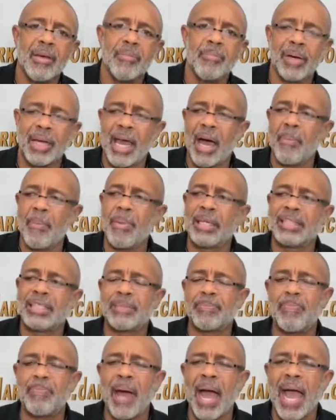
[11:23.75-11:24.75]
but I'm
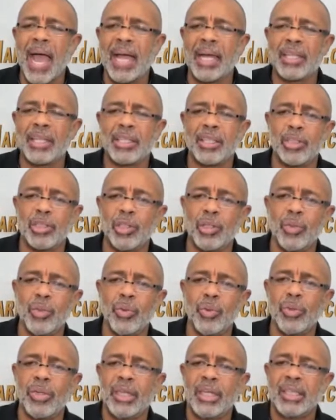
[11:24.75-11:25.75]
inspired to
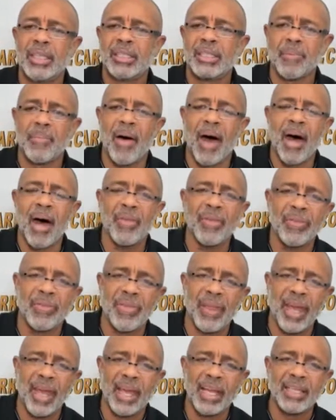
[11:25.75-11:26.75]
do some other
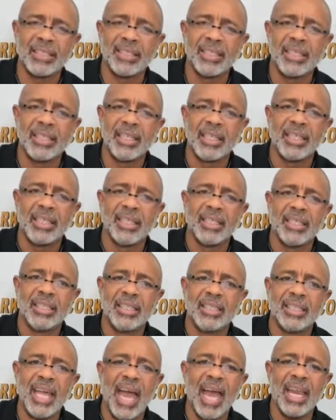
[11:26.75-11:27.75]
things
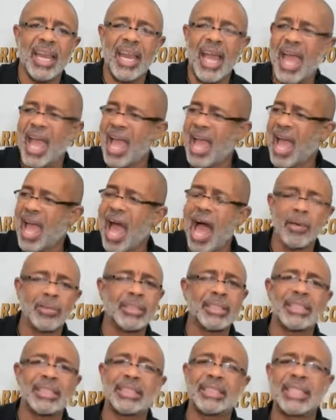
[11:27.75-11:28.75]
that
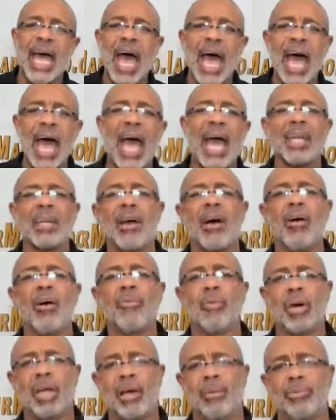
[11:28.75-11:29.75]
outside
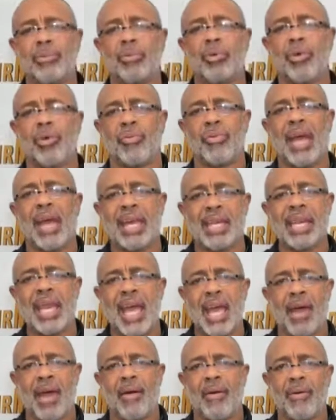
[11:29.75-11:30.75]
of what I'm doing right
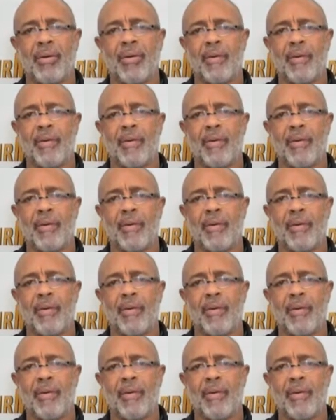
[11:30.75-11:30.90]
now,